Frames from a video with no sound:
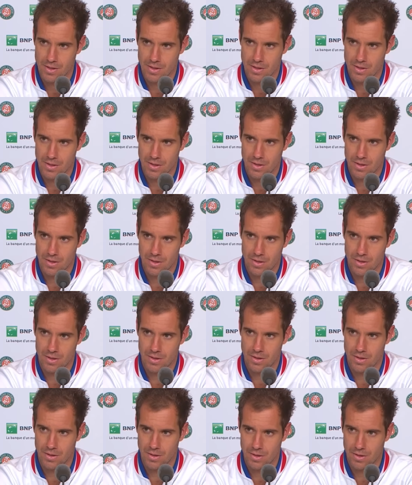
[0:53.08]

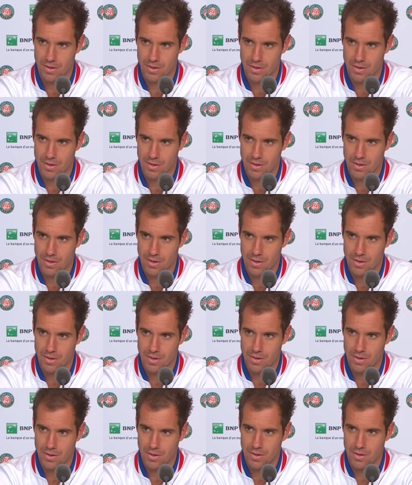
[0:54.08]

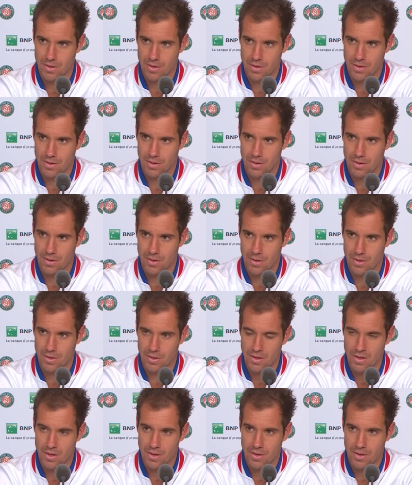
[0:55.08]

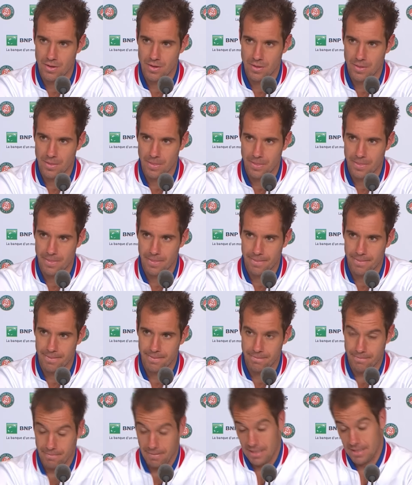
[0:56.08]

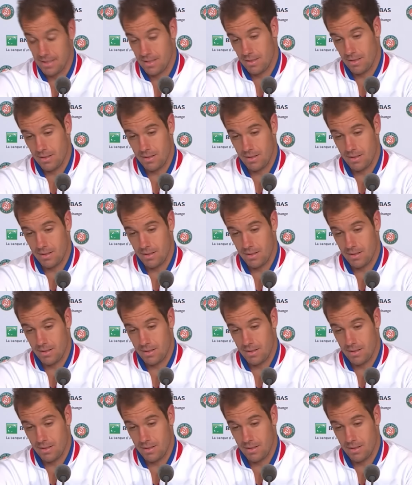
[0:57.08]
(no one is talking)